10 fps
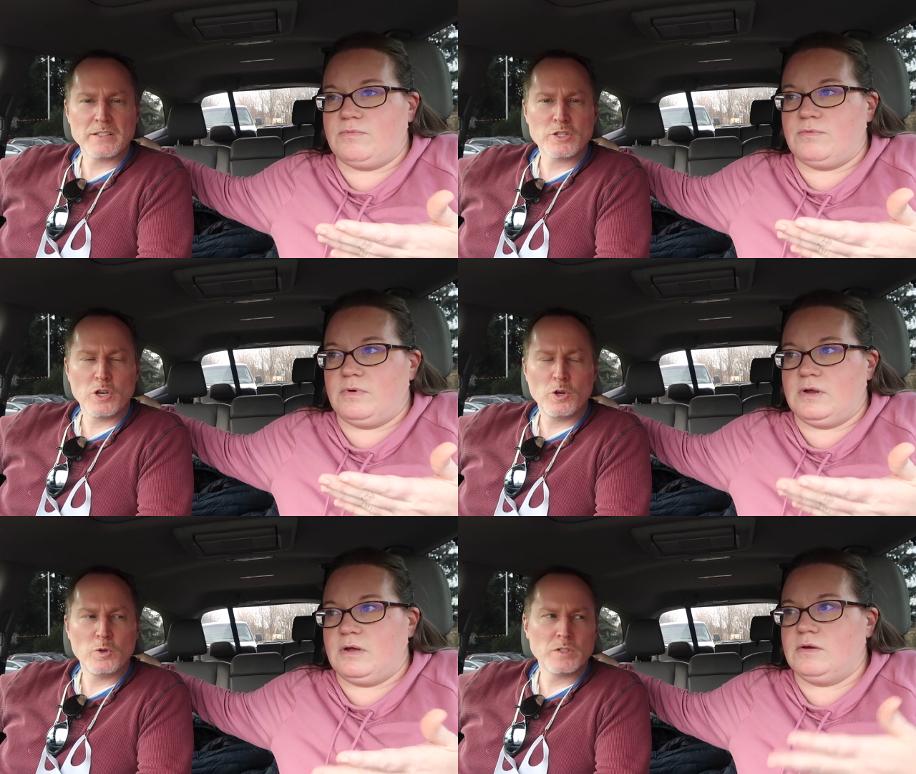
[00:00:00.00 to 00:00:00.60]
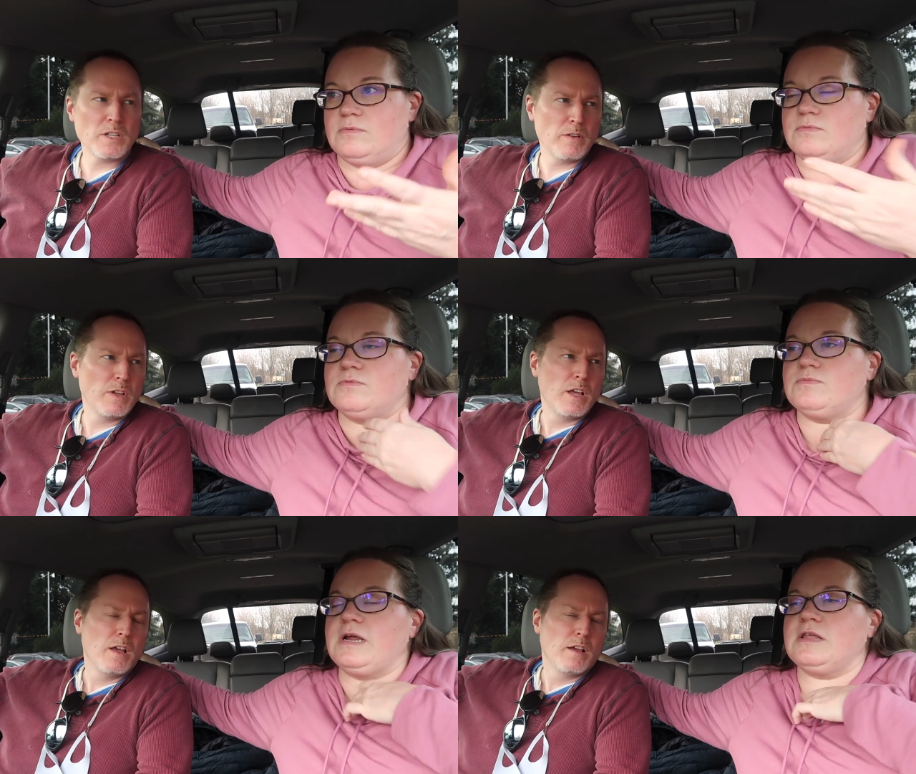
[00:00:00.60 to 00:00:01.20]
Speaker 1: and stuff.
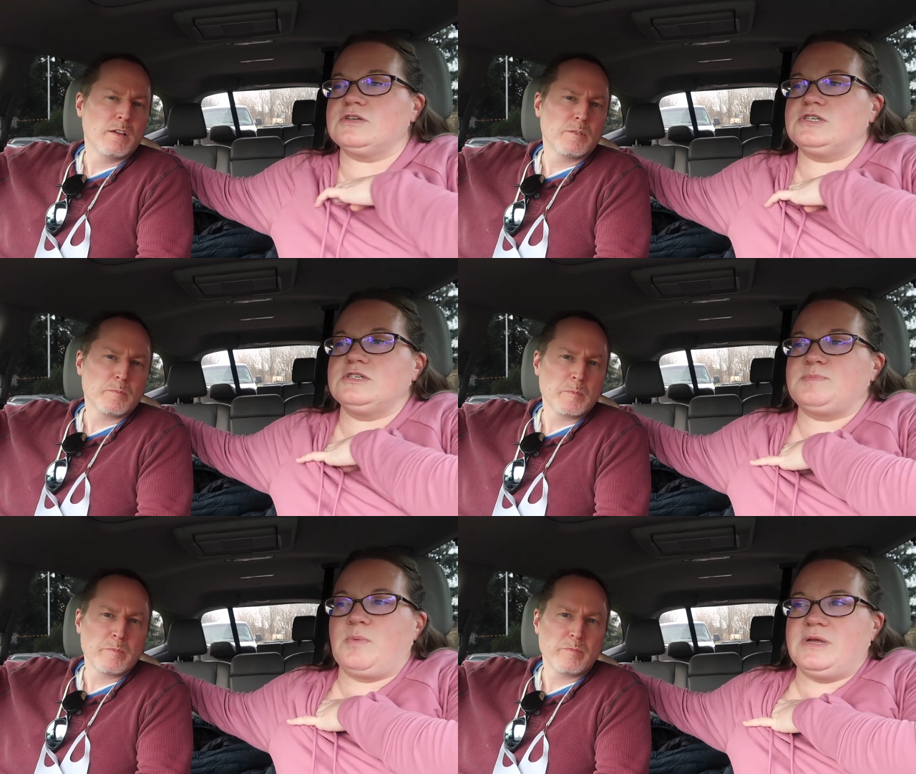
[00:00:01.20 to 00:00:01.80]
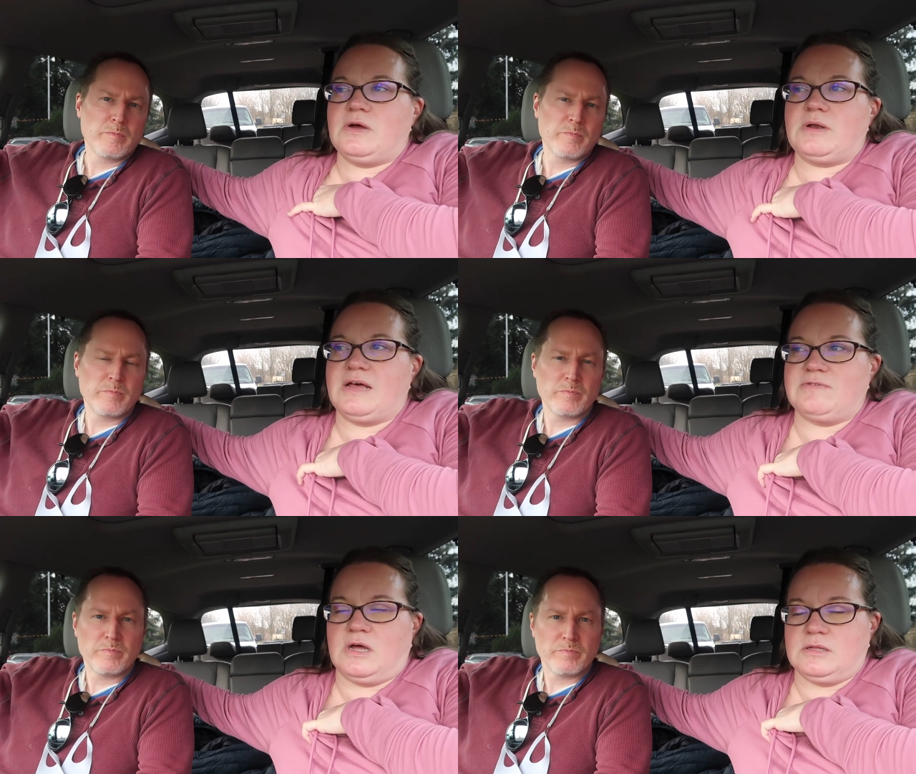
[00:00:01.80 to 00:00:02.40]
Regular shoes, but we don't
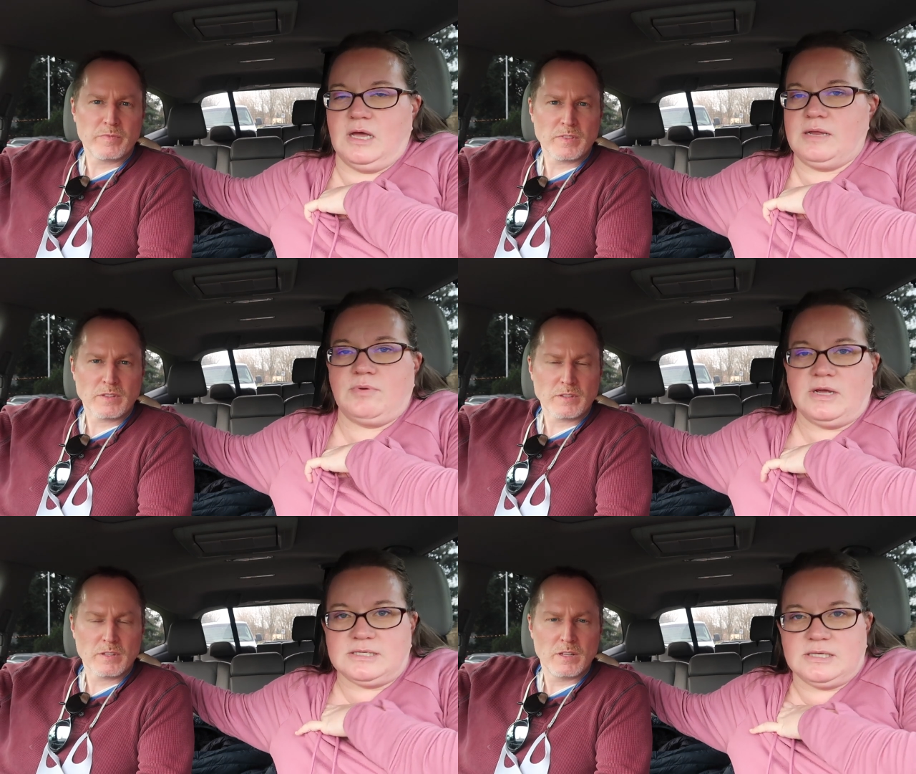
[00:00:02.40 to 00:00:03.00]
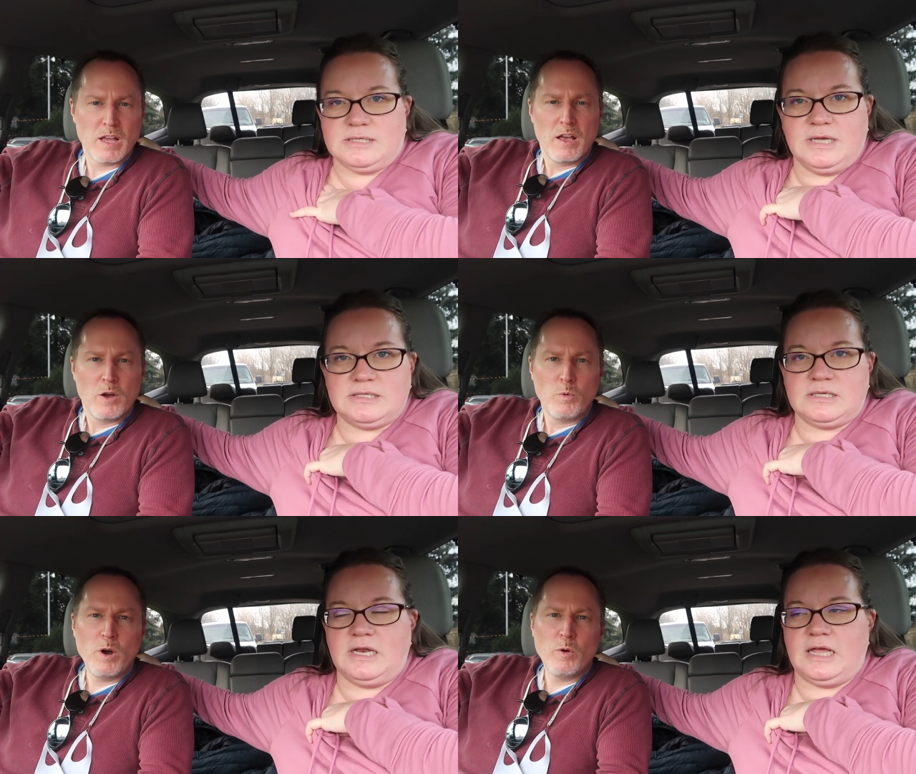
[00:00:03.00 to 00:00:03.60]
have an online presence.
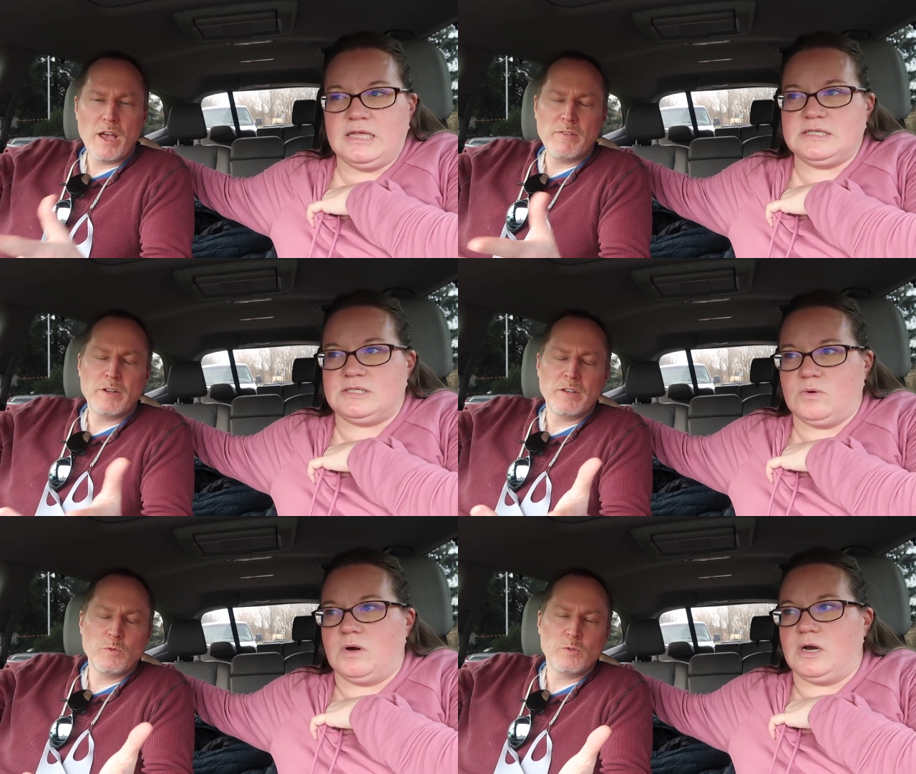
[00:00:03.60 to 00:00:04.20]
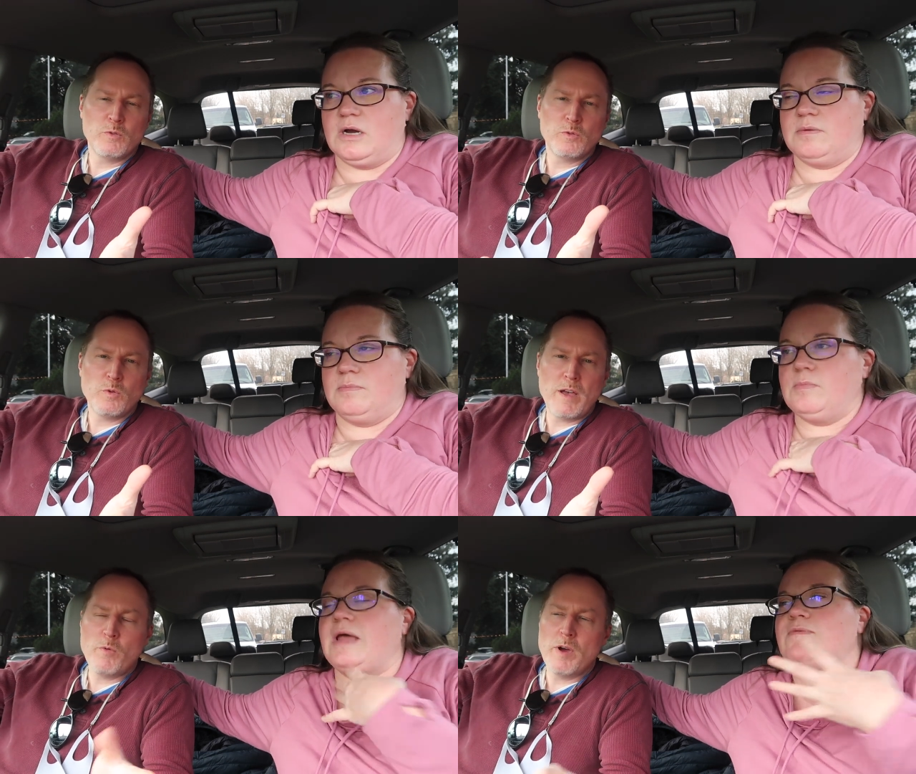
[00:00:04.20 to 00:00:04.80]
It's an well, in-store.
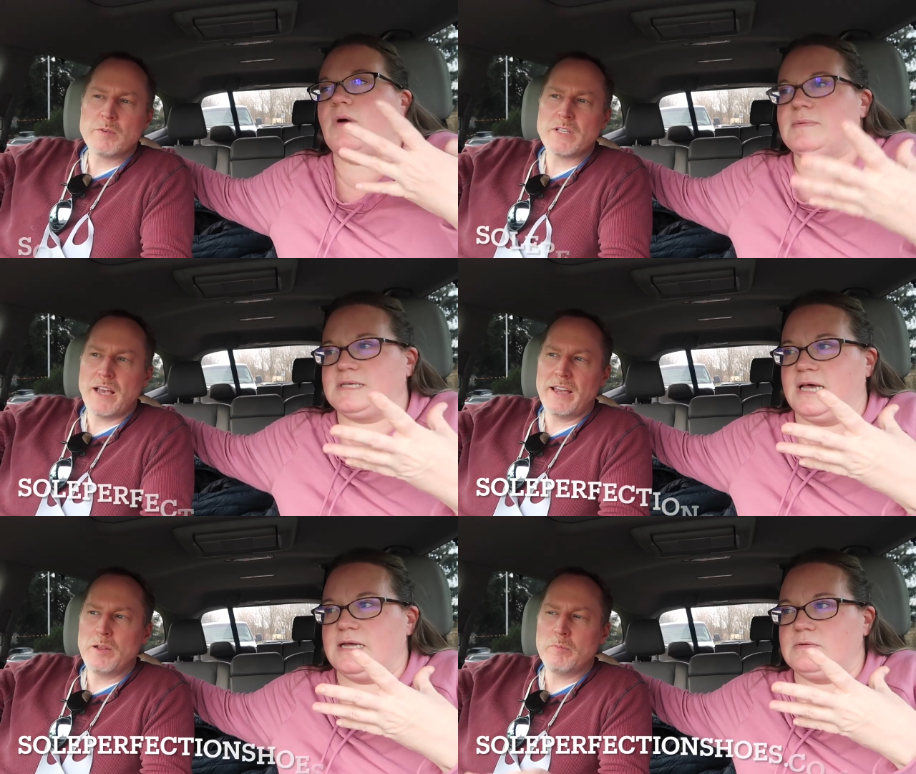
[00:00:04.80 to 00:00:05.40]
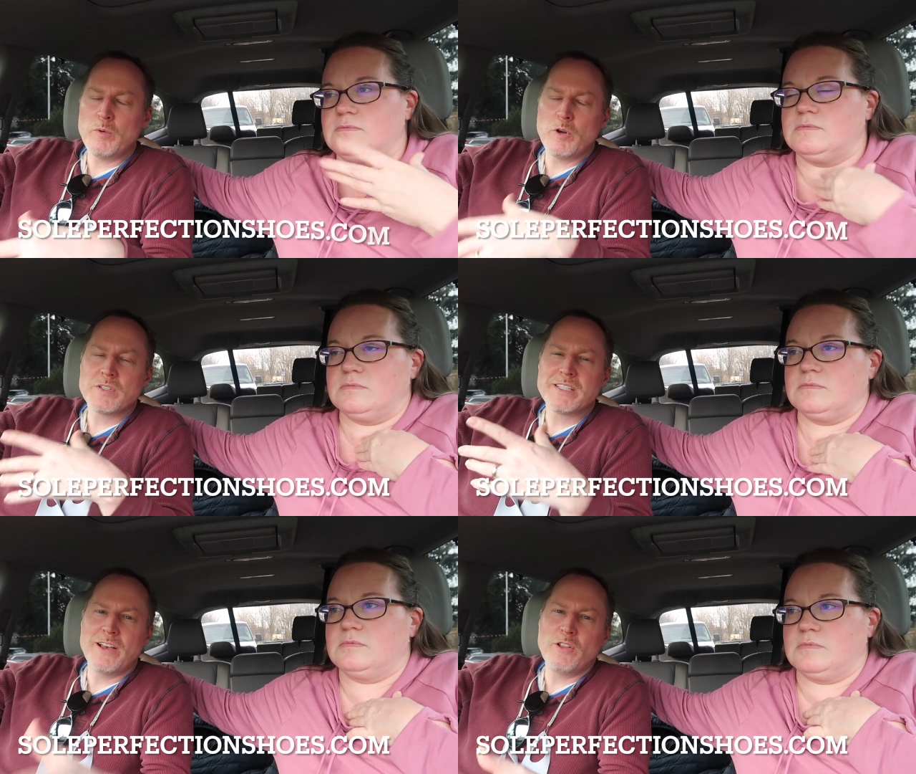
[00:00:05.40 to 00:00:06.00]
We, we, have a website, website,
Speaker 2: but we
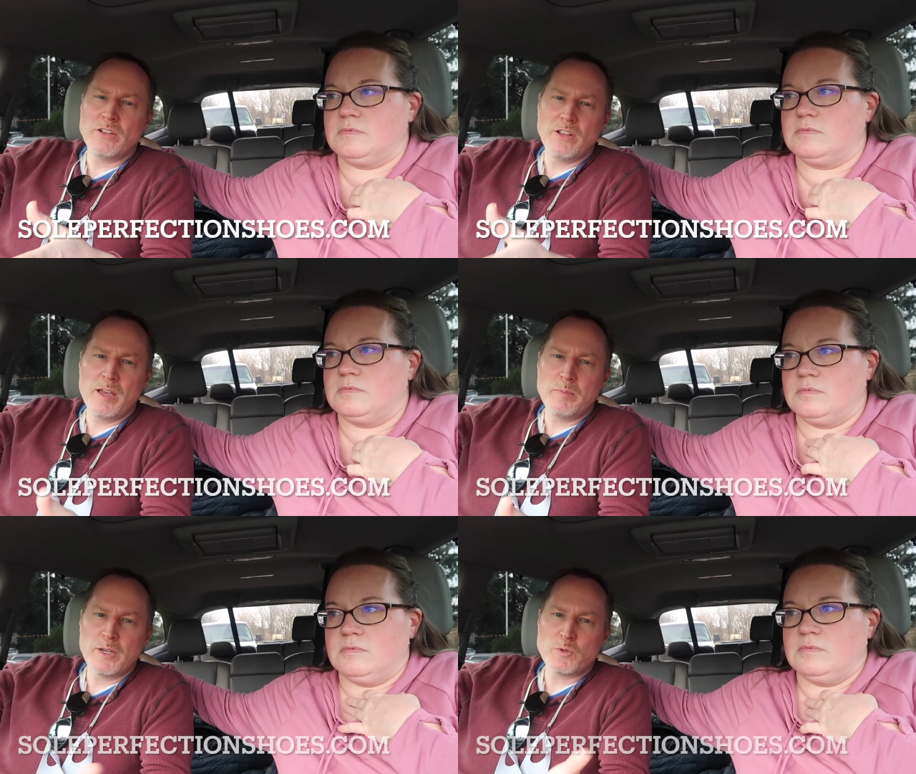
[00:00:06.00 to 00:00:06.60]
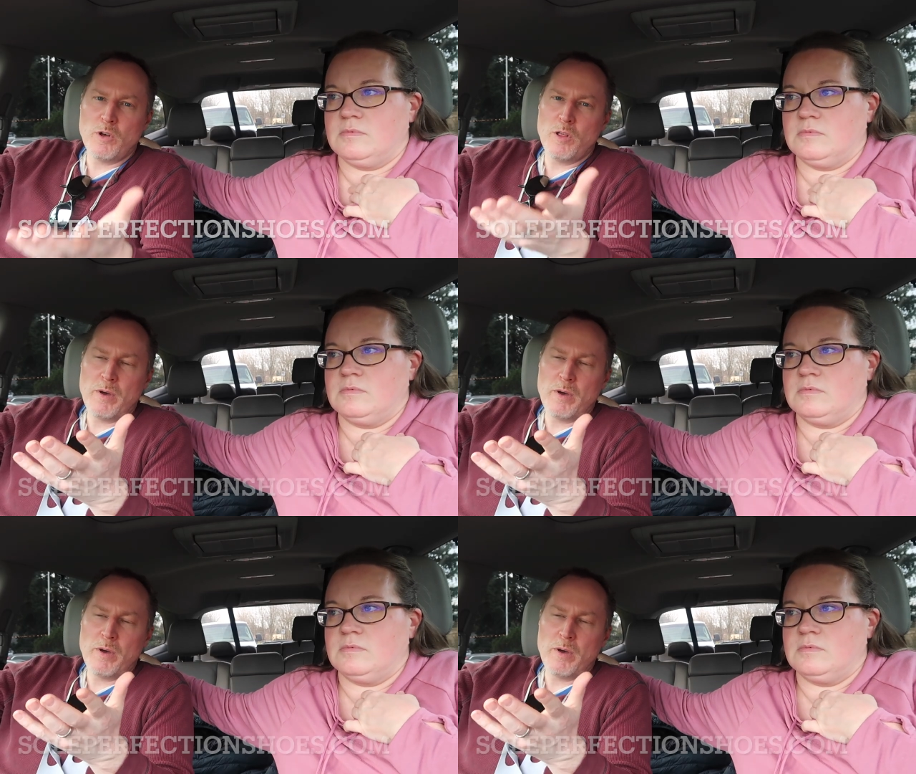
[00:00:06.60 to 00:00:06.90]
don't sell online because we're all